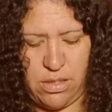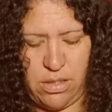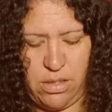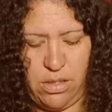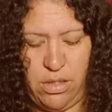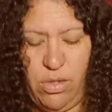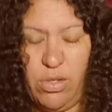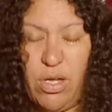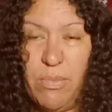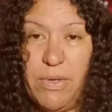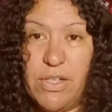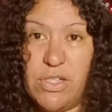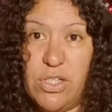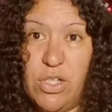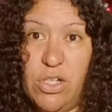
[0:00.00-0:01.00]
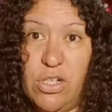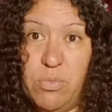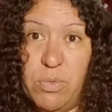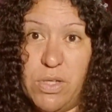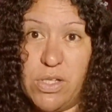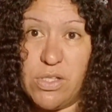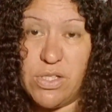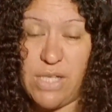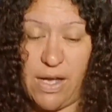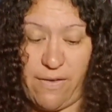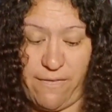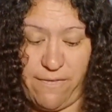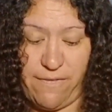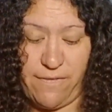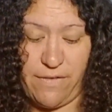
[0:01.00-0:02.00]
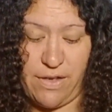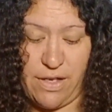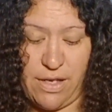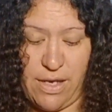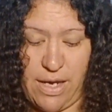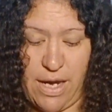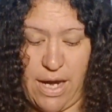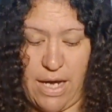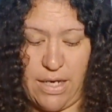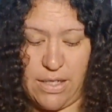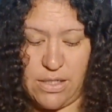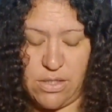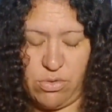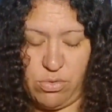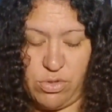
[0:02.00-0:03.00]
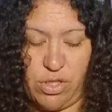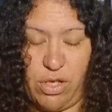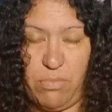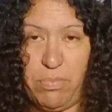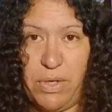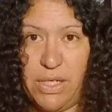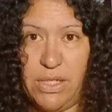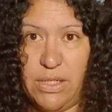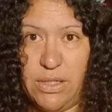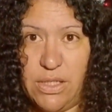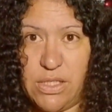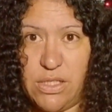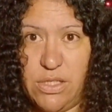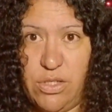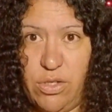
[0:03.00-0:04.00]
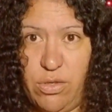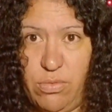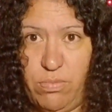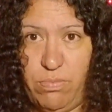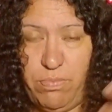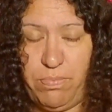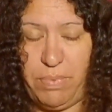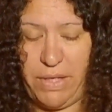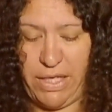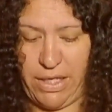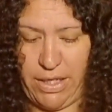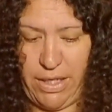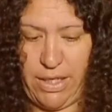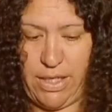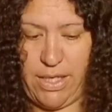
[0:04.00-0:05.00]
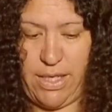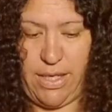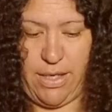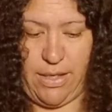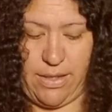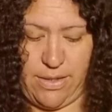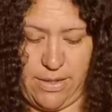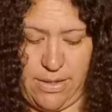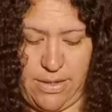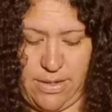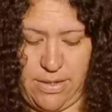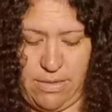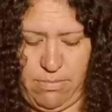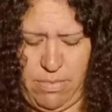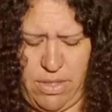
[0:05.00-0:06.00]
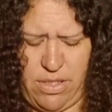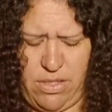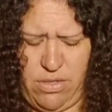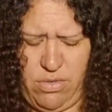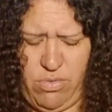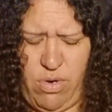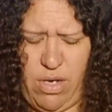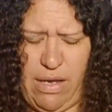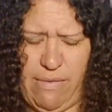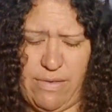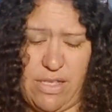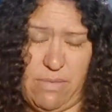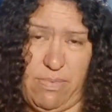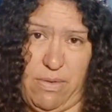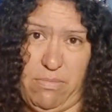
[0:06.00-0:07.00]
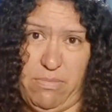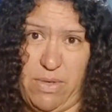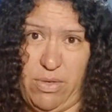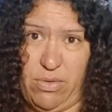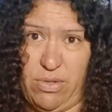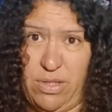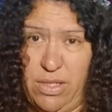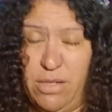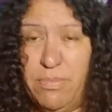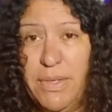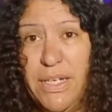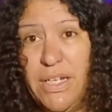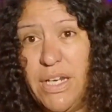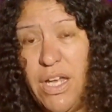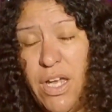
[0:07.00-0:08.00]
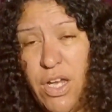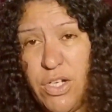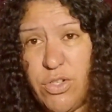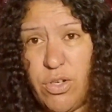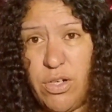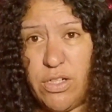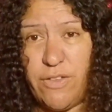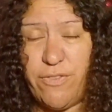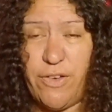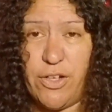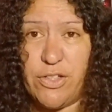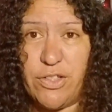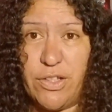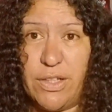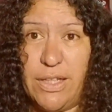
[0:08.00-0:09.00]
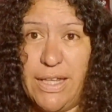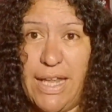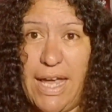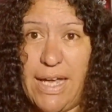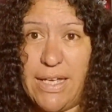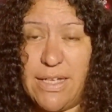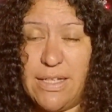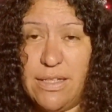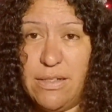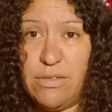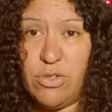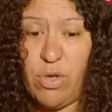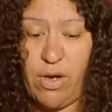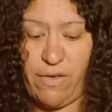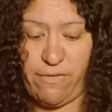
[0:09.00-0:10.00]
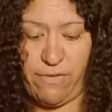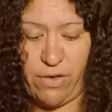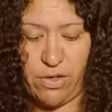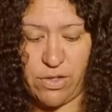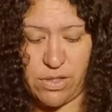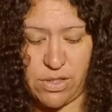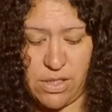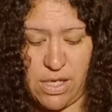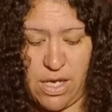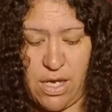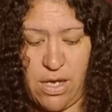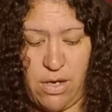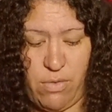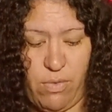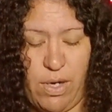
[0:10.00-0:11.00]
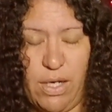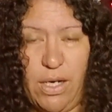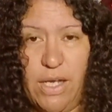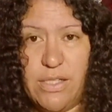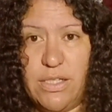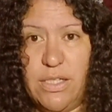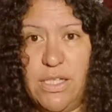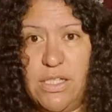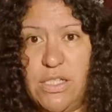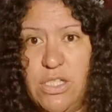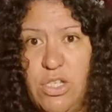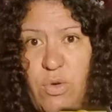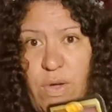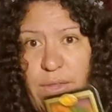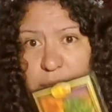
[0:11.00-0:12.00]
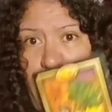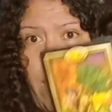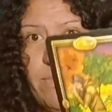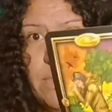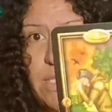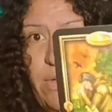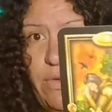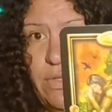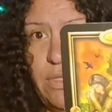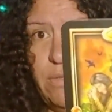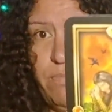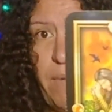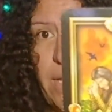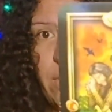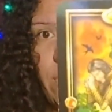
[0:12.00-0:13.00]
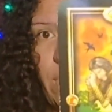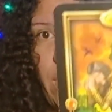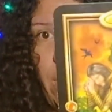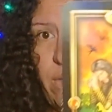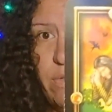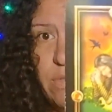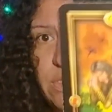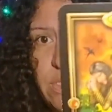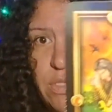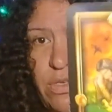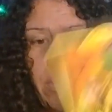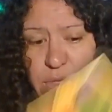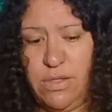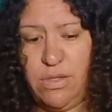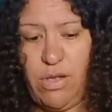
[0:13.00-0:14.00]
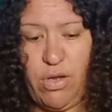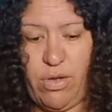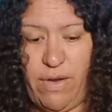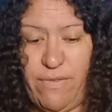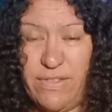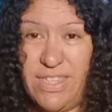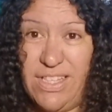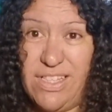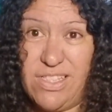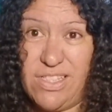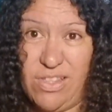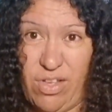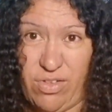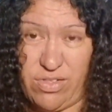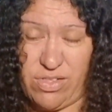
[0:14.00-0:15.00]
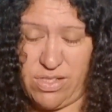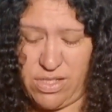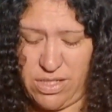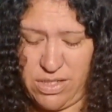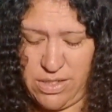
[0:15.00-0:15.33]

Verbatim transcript: you're coming into union with yourself and it's also bringing in this new beginning here. But you're crying over spilt milk a little bit. Try not to focus on the lack. Try and focus. Realise that there's two other cups there in the background so that not everything is lost.